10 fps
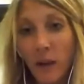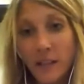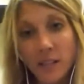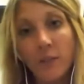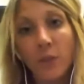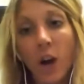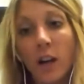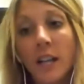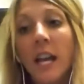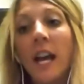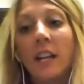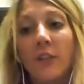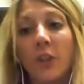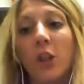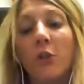a positive thought, and
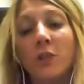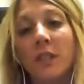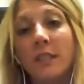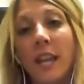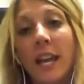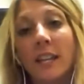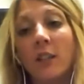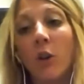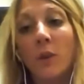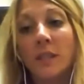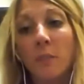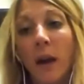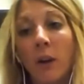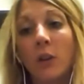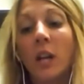at the close of the day it's always
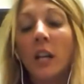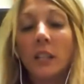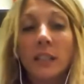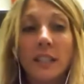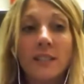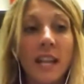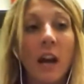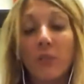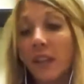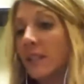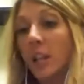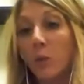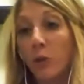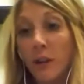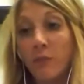about listing out things that
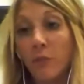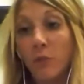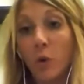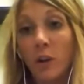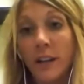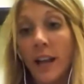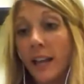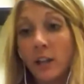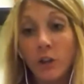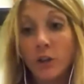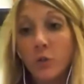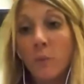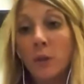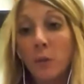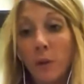you are grateful for, and I encourage
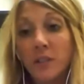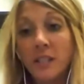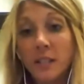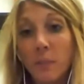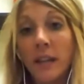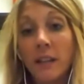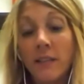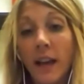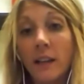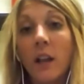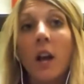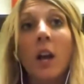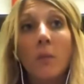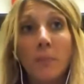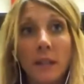women to participate in that,
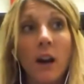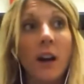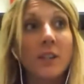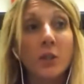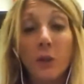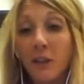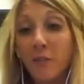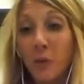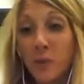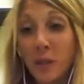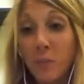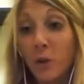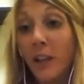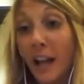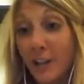because grateful
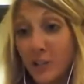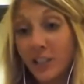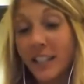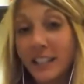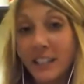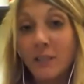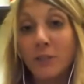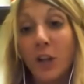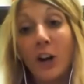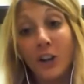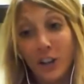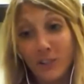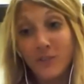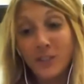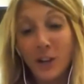people actually live
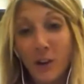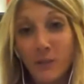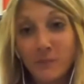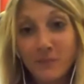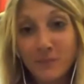longer. So